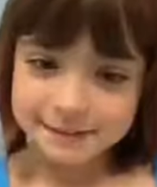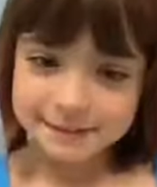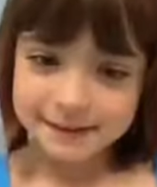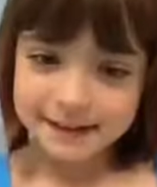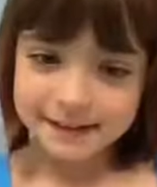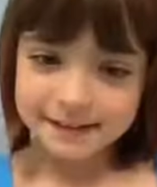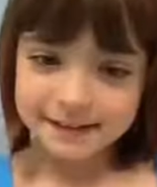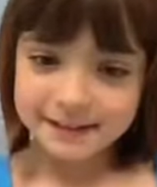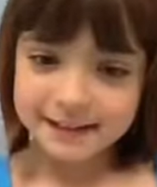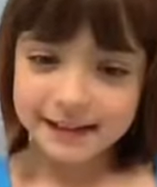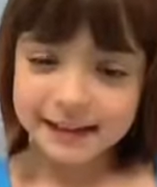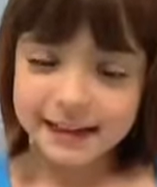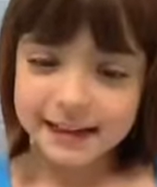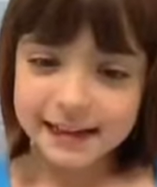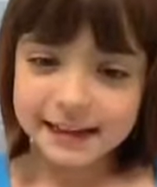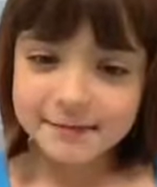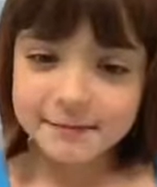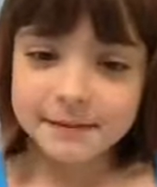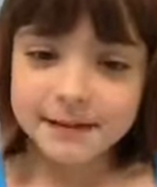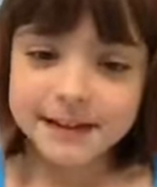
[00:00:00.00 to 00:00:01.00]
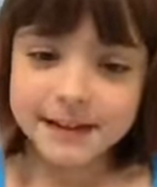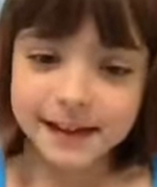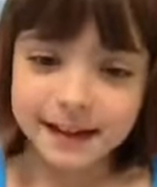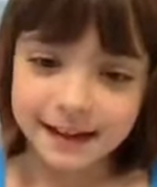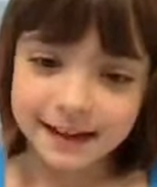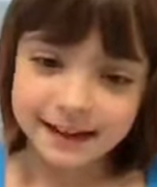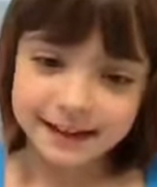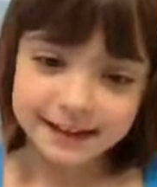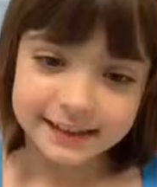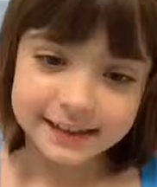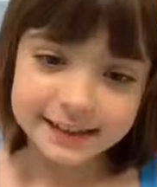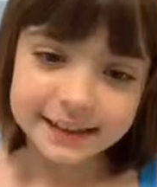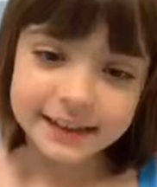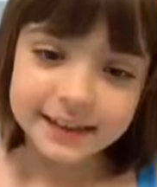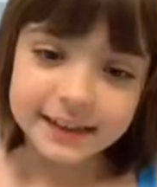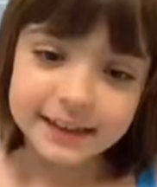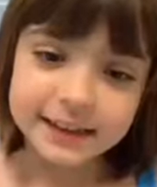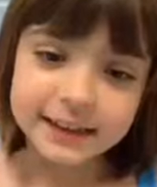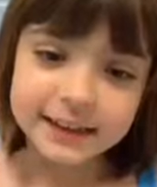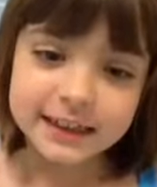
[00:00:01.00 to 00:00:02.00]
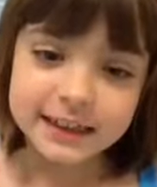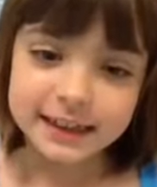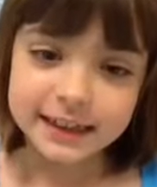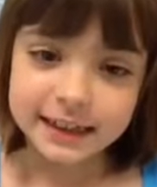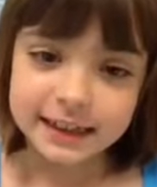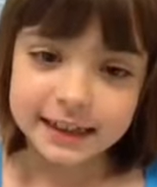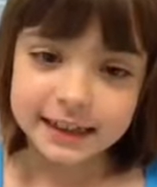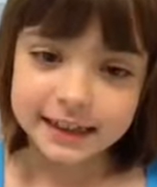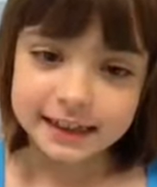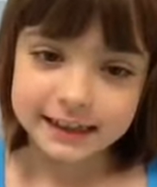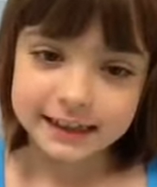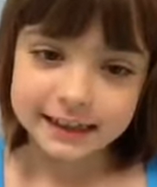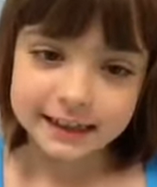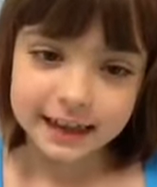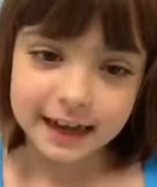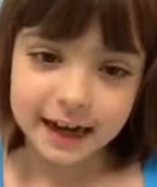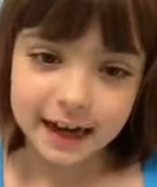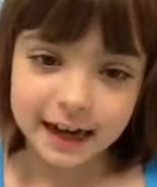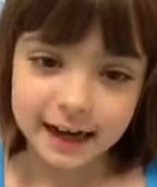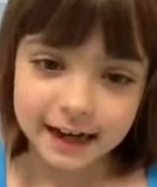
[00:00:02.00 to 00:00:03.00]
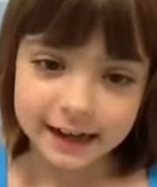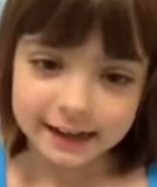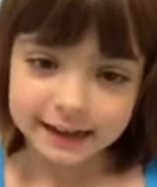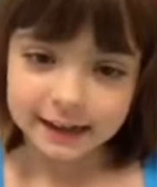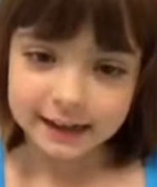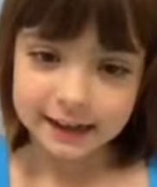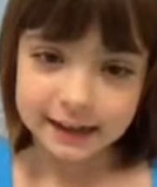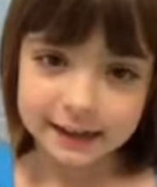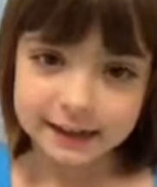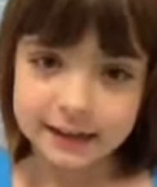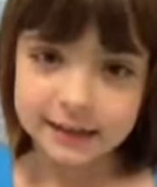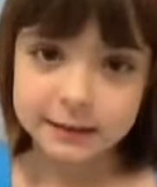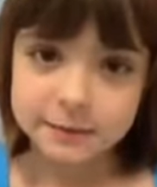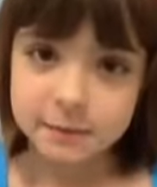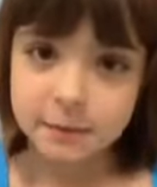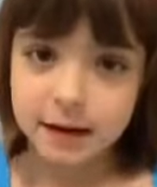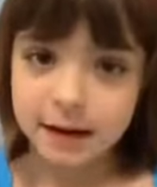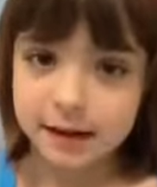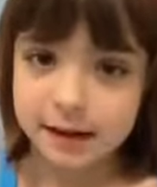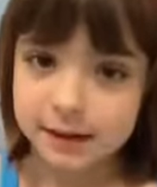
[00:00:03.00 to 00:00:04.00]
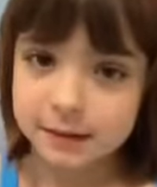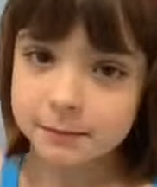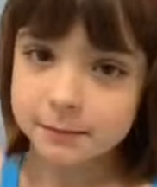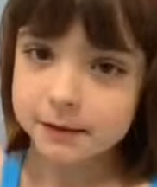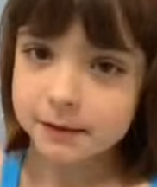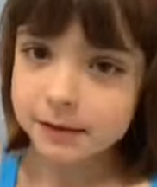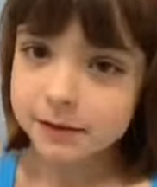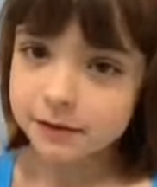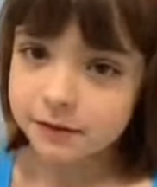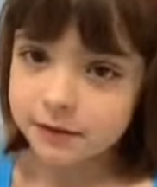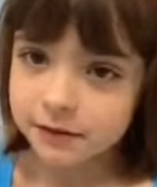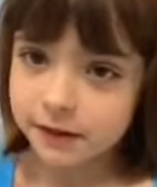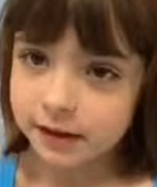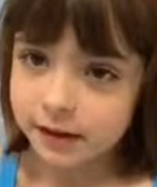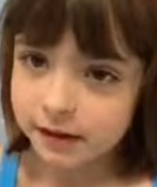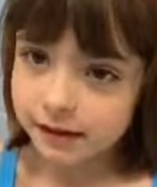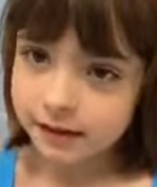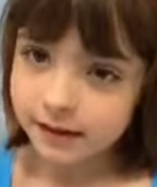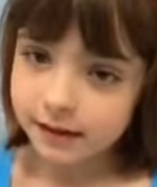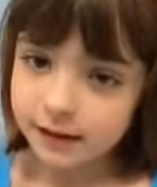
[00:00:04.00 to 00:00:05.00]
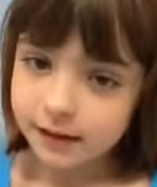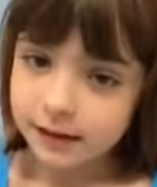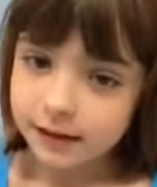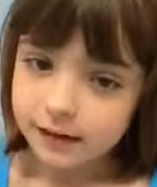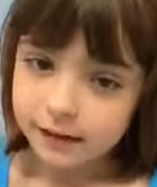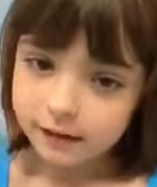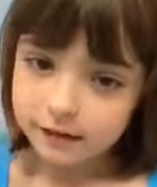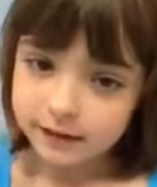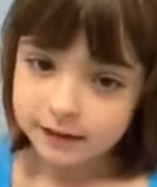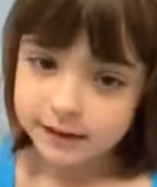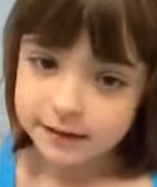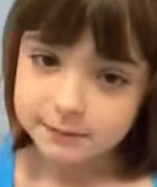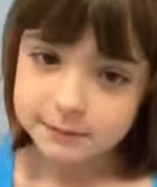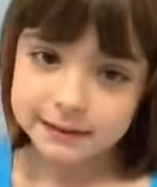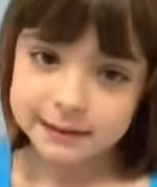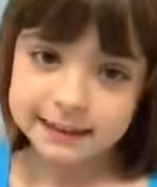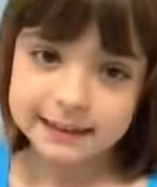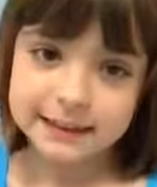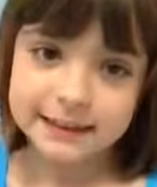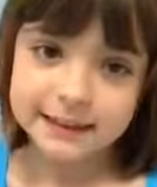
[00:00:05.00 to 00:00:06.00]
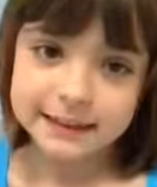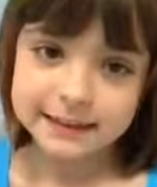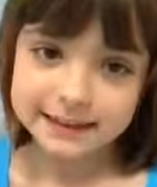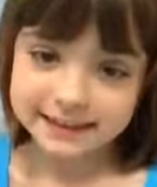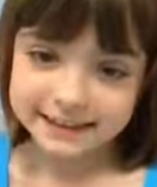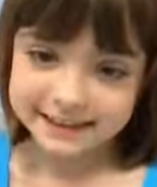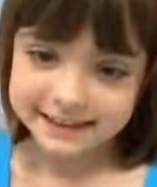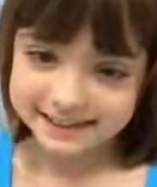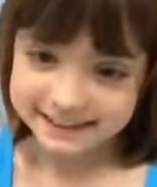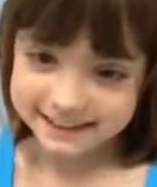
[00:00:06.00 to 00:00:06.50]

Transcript: Middleton, because she is kind and she bought us books for Christmas.